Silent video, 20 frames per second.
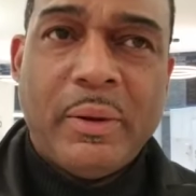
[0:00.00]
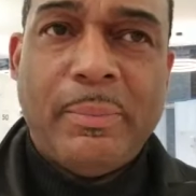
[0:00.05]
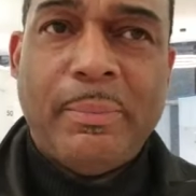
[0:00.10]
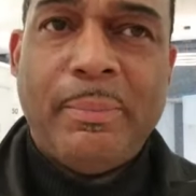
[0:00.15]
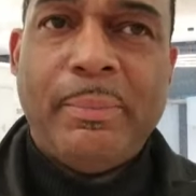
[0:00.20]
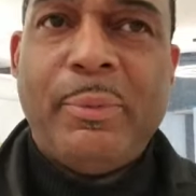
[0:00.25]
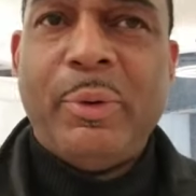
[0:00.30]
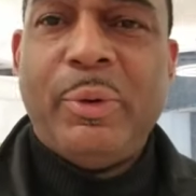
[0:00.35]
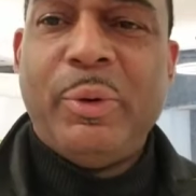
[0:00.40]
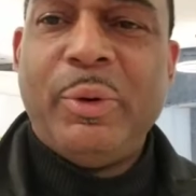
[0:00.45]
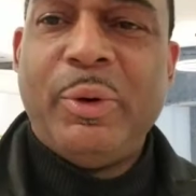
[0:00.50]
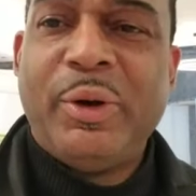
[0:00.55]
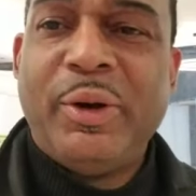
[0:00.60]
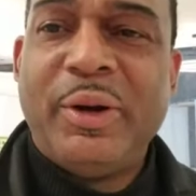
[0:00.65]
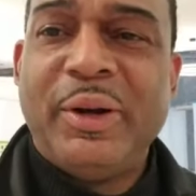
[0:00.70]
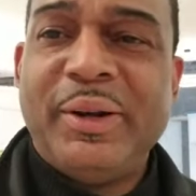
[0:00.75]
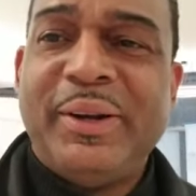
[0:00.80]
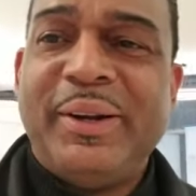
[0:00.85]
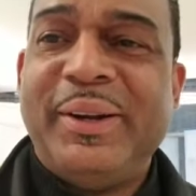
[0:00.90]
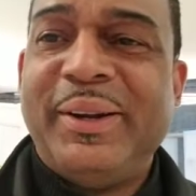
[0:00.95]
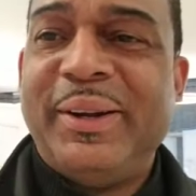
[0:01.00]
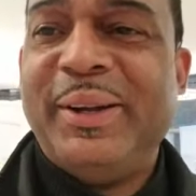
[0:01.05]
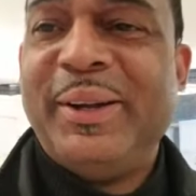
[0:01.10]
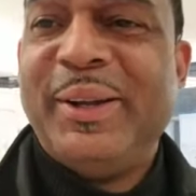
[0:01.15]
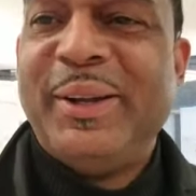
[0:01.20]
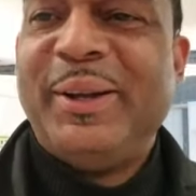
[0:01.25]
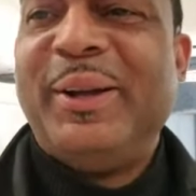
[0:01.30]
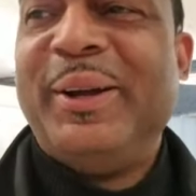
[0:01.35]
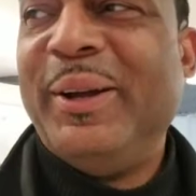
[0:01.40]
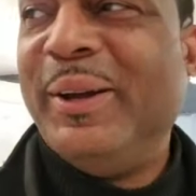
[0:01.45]
more
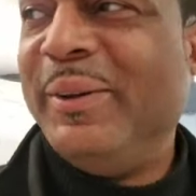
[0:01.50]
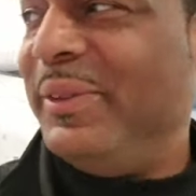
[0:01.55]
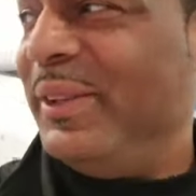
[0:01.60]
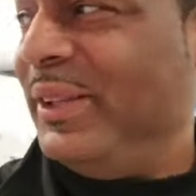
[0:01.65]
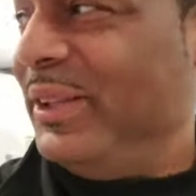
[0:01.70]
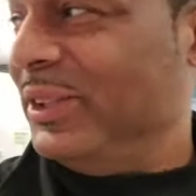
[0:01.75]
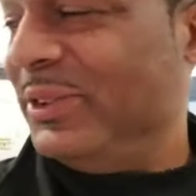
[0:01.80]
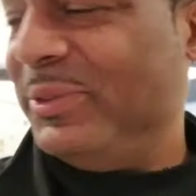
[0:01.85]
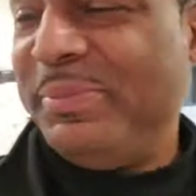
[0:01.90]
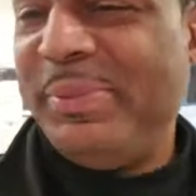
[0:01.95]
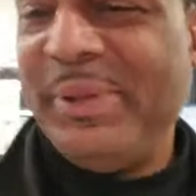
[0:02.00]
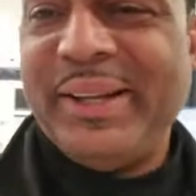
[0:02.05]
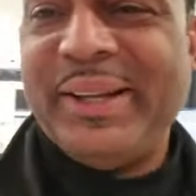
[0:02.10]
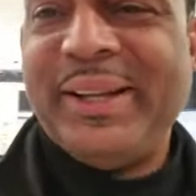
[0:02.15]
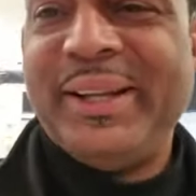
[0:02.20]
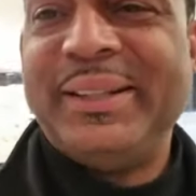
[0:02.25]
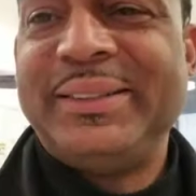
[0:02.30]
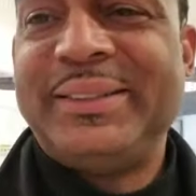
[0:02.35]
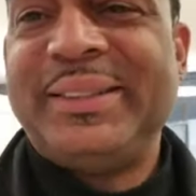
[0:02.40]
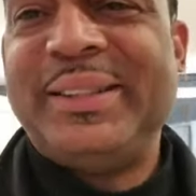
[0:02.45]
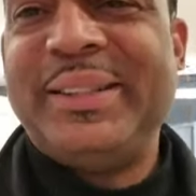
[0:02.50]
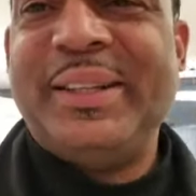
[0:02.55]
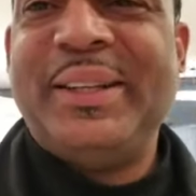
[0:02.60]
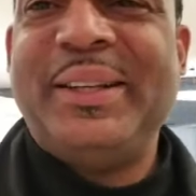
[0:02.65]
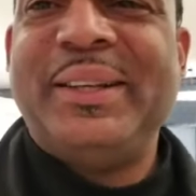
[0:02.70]
of these beds,